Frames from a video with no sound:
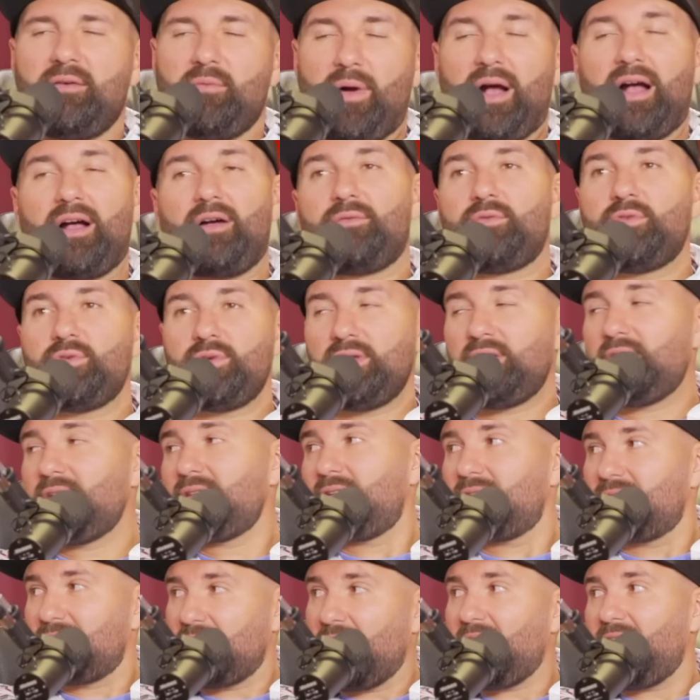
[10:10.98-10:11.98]
wow, if you can get
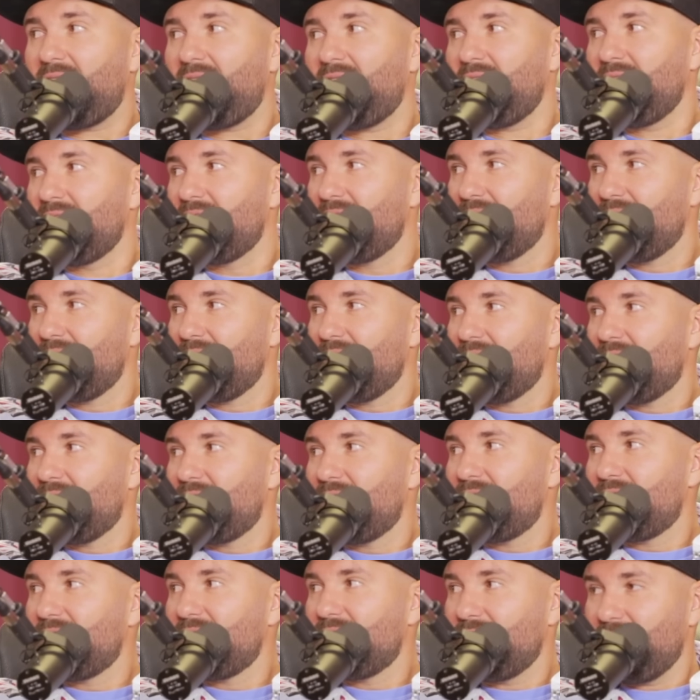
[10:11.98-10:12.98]
to ten,
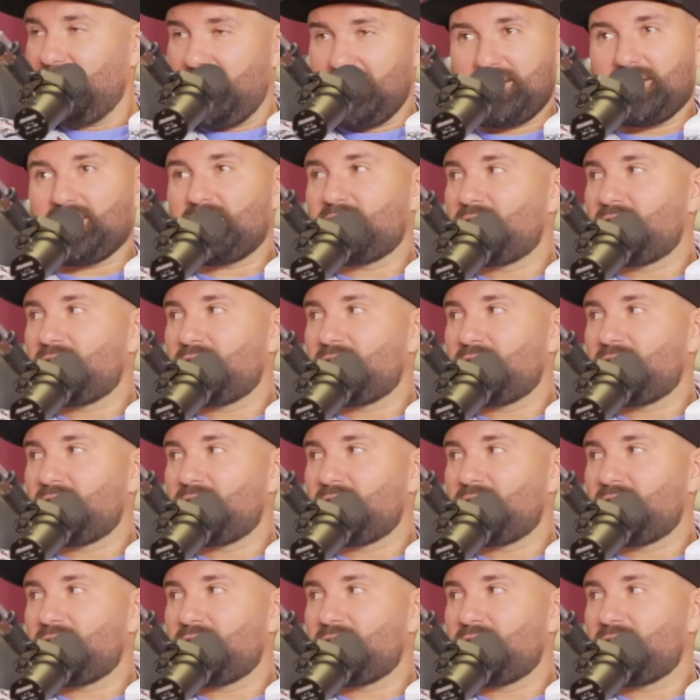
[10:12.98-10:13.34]
yeah, you were